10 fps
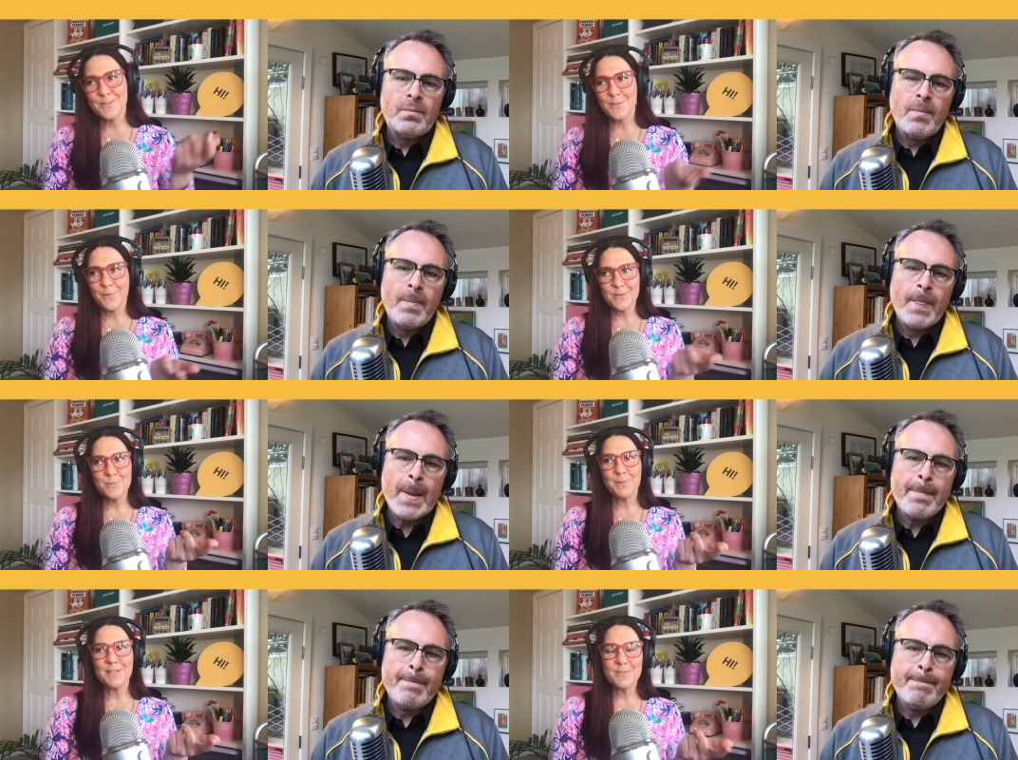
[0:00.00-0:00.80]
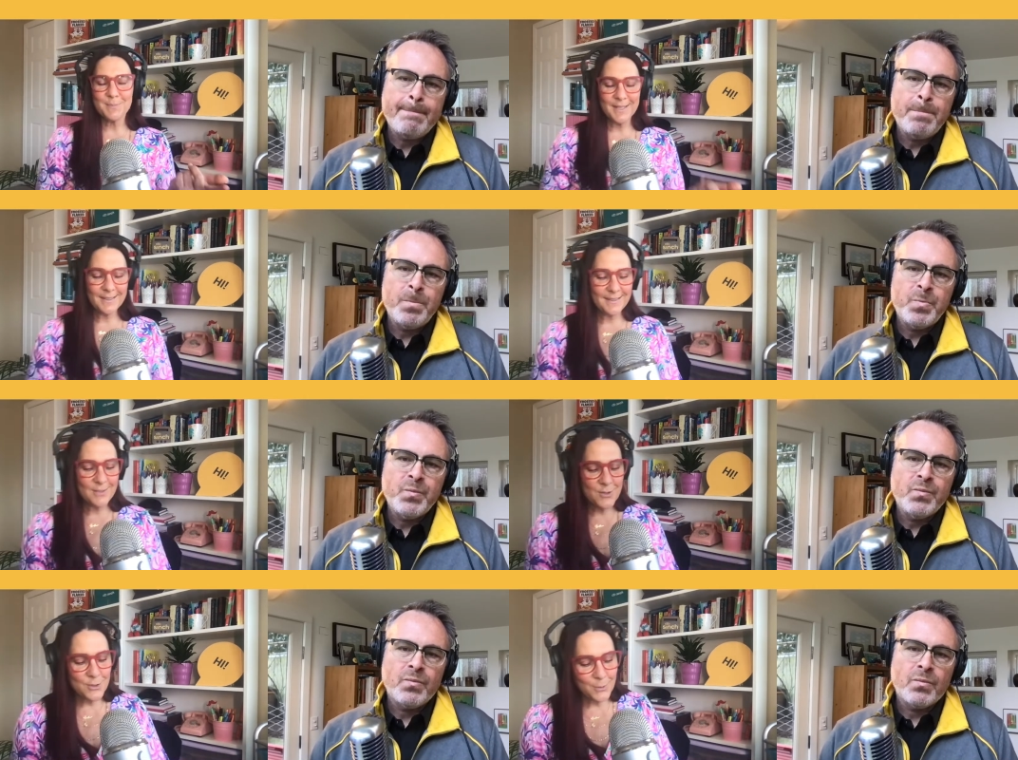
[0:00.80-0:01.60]
Speaker 1: So this brings
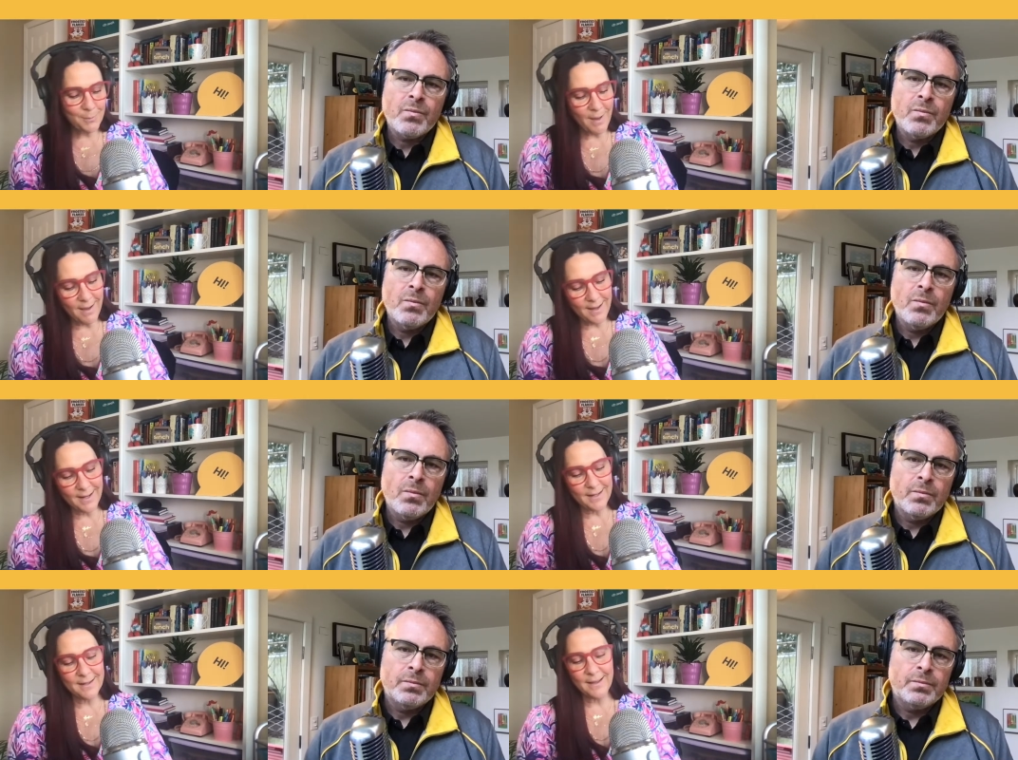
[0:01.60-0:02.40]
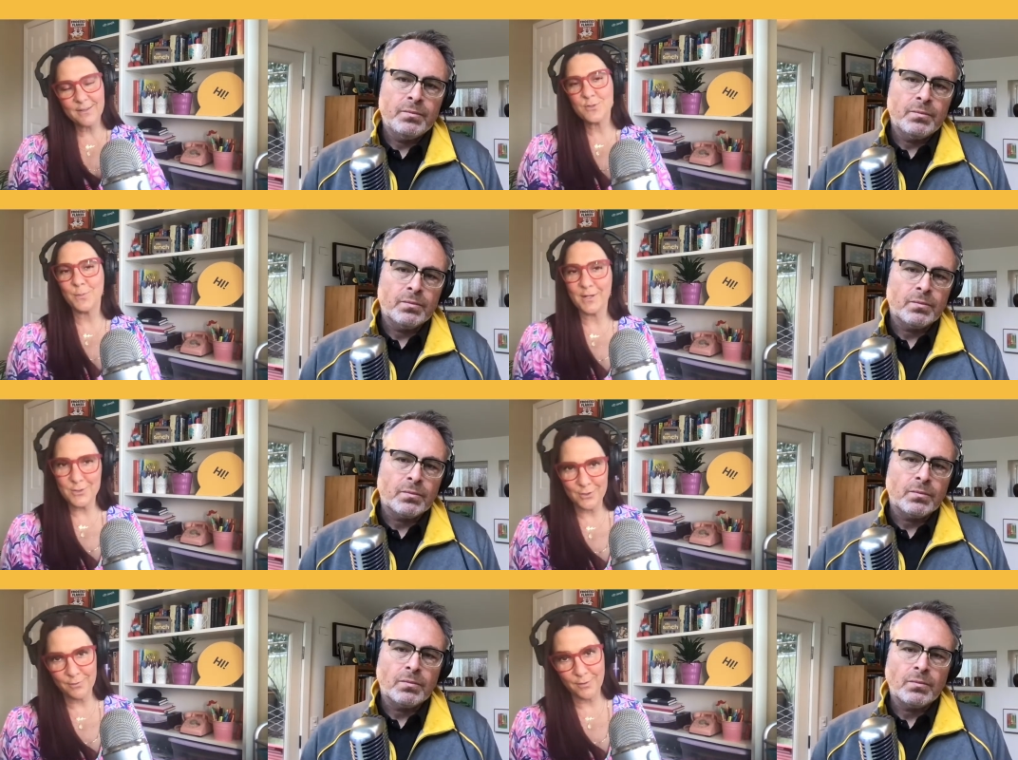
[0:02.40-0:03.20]
me to my next
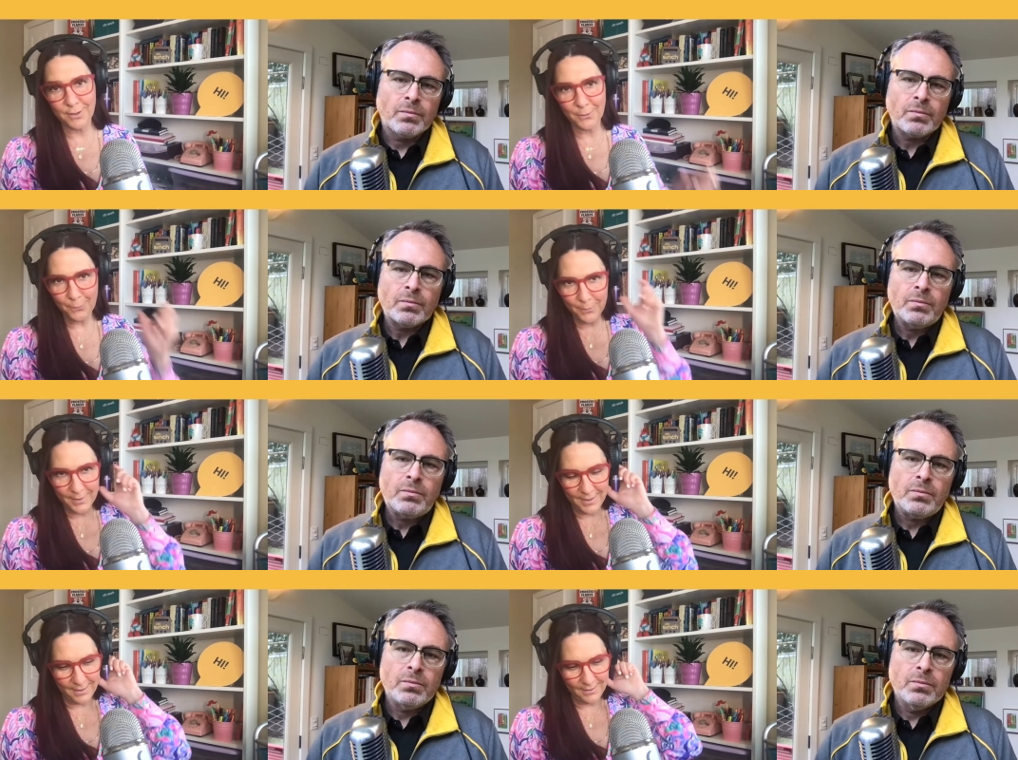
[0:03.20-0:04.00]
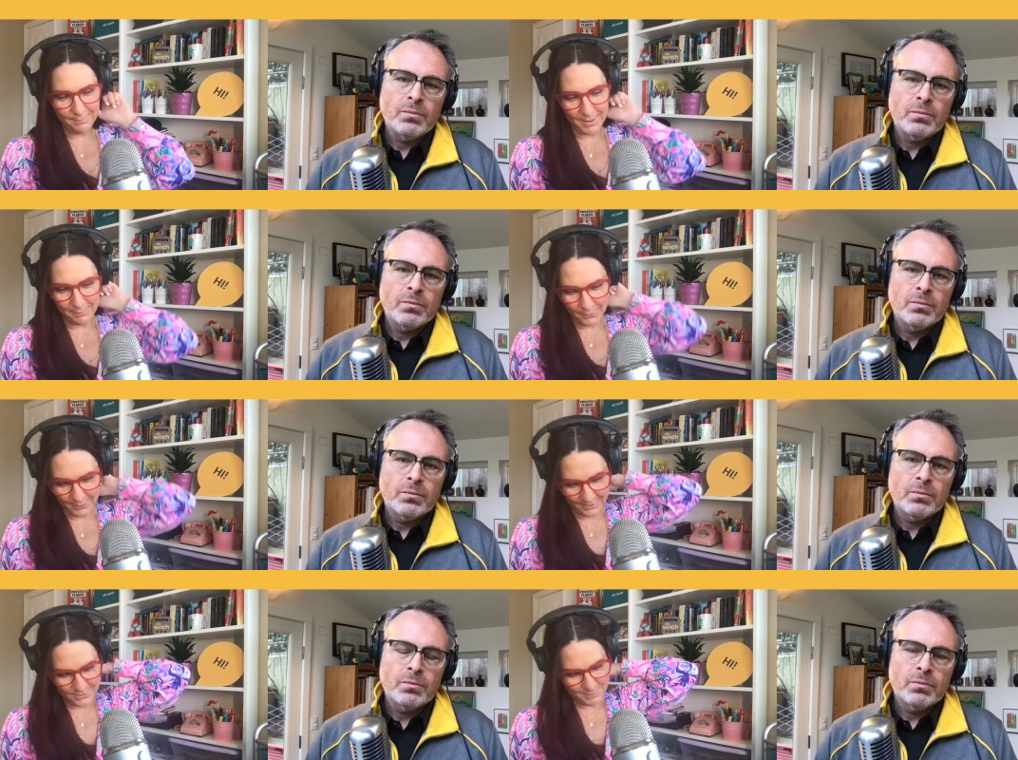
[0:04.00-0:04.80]
question for you, and maybe
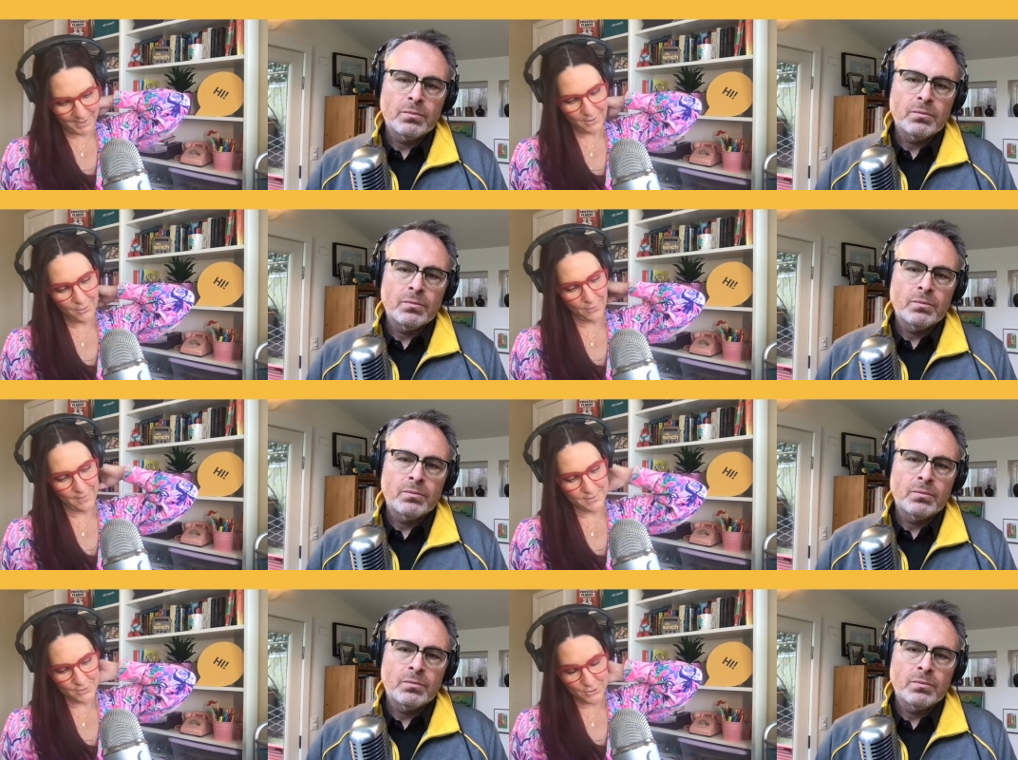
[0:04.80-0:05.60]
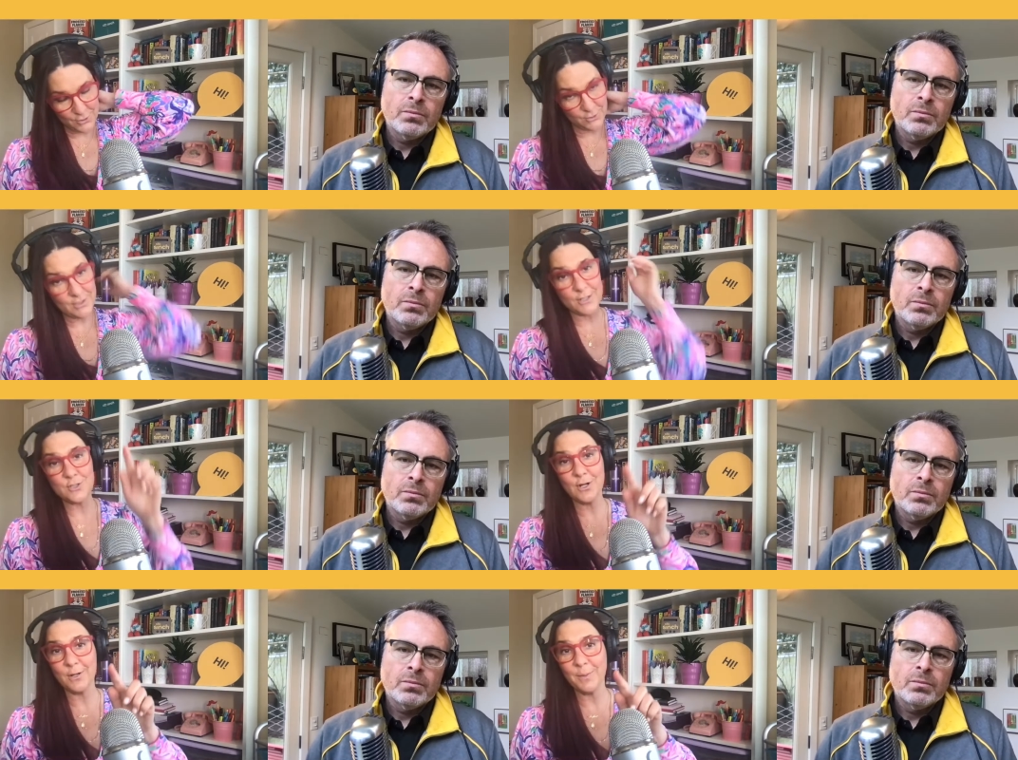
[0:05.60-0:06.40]
you can expand on this because you
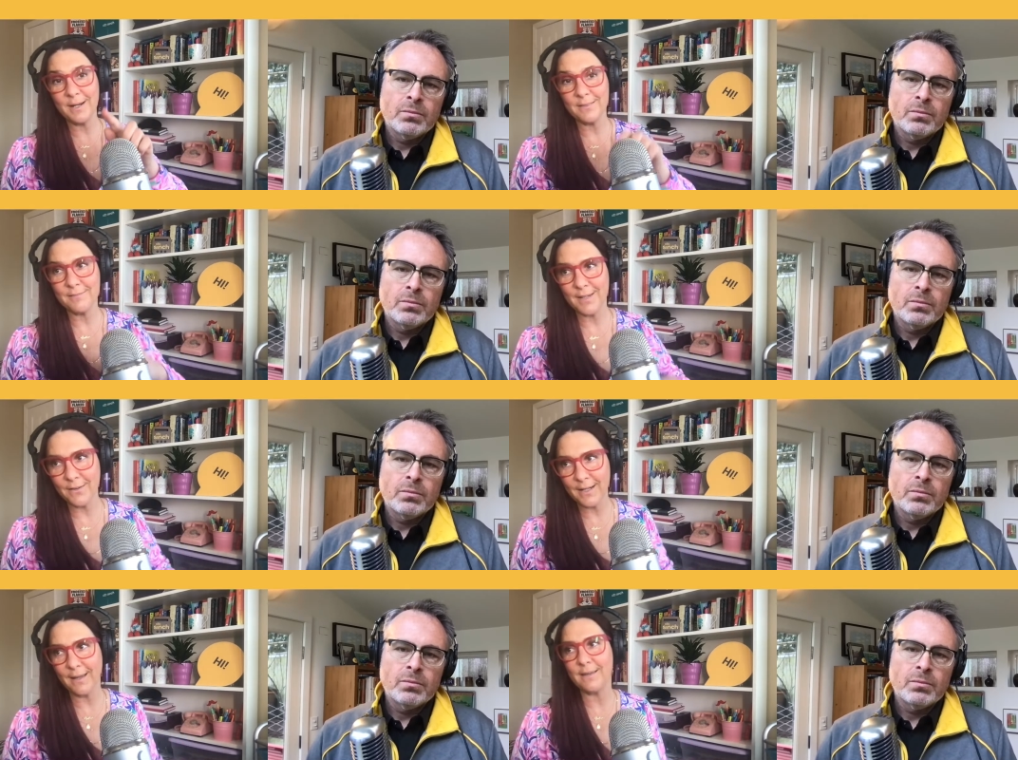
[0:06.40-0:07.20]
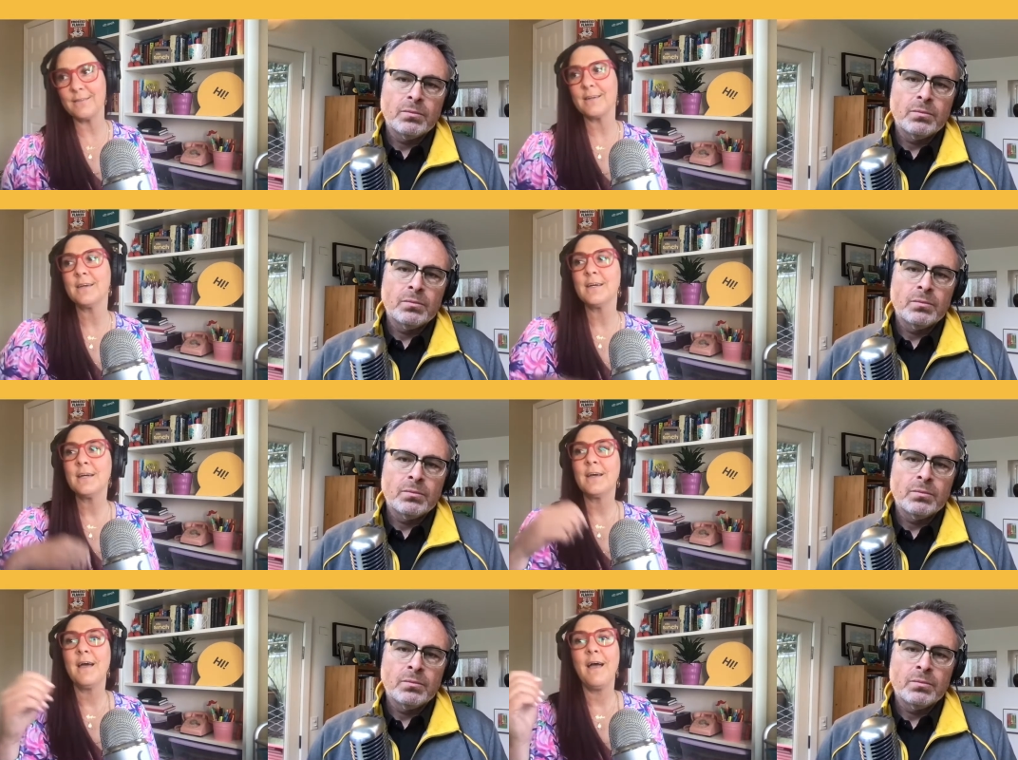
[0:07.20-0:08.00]
touched on it right at the very end.
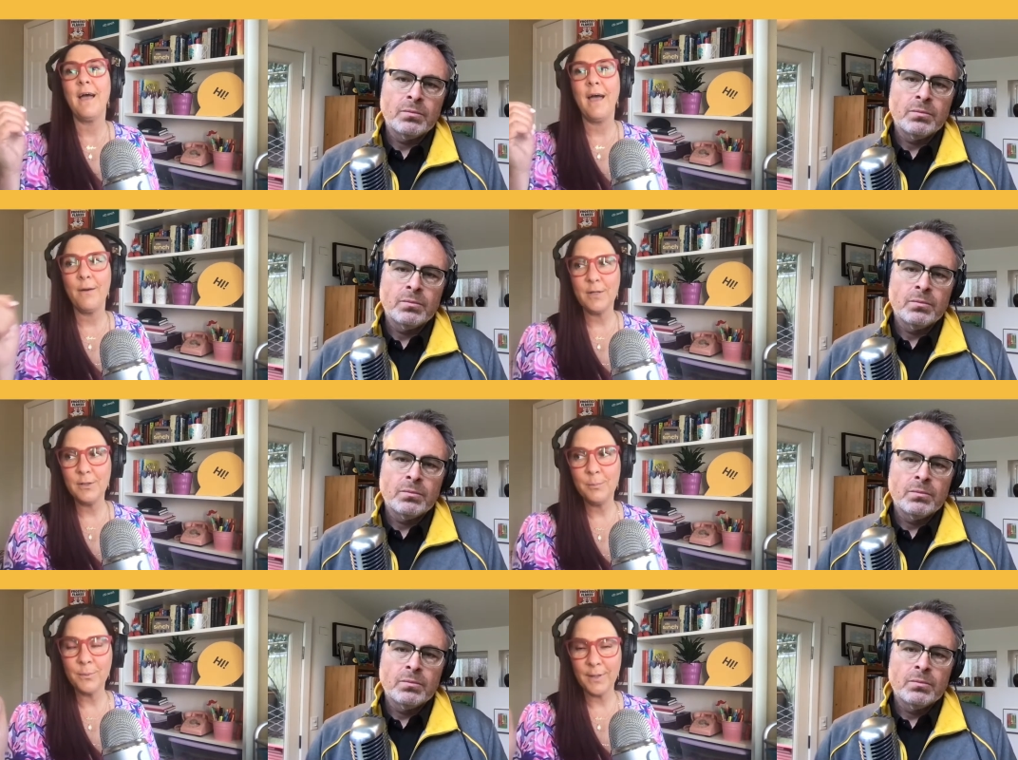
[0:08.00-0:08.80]
How do you